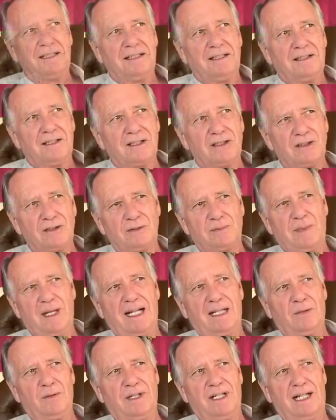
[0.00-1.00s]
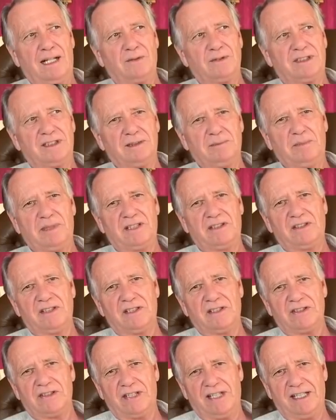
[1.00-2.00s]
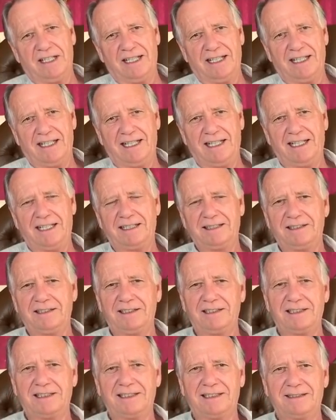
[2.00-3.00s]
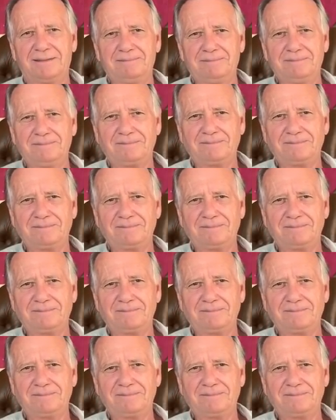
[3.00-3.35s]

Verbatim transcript: This was back when I was in business, and um,